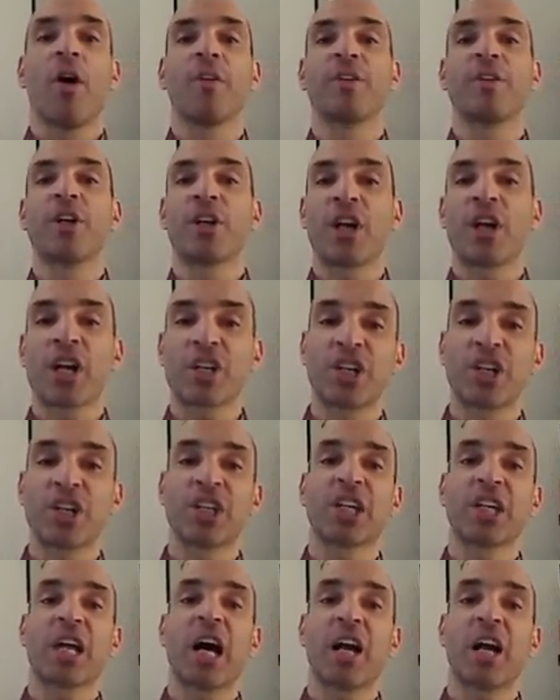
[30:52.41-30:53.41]
of the
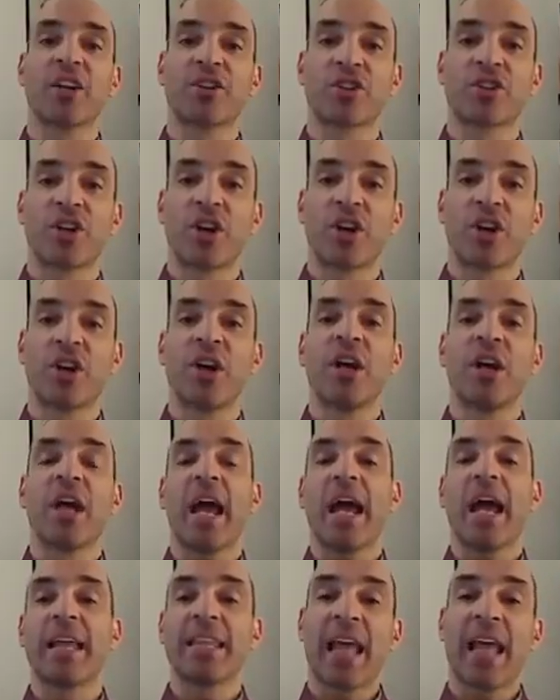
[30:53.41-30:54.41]
Russian culture
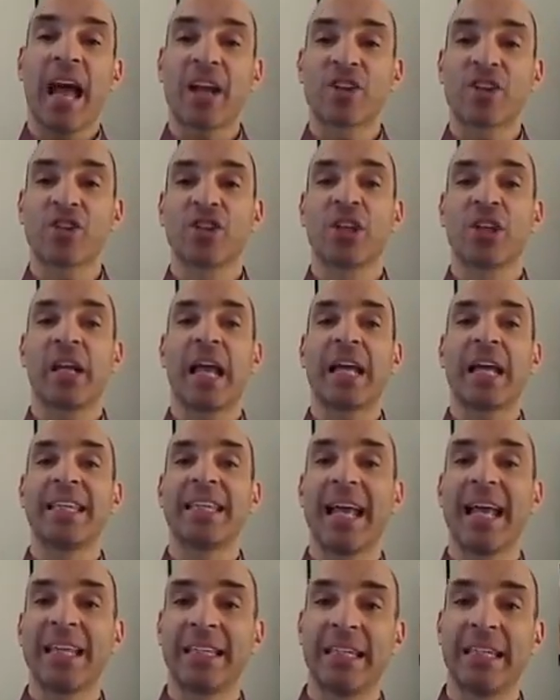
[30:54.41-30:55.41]
and national
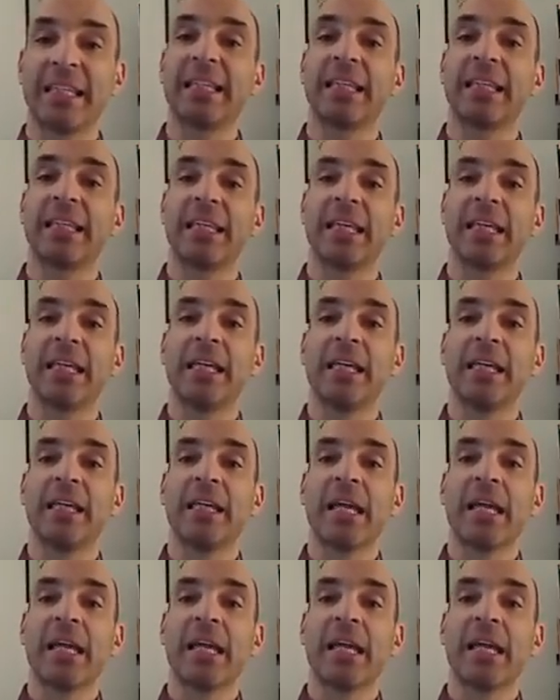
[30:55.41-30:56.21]
identity.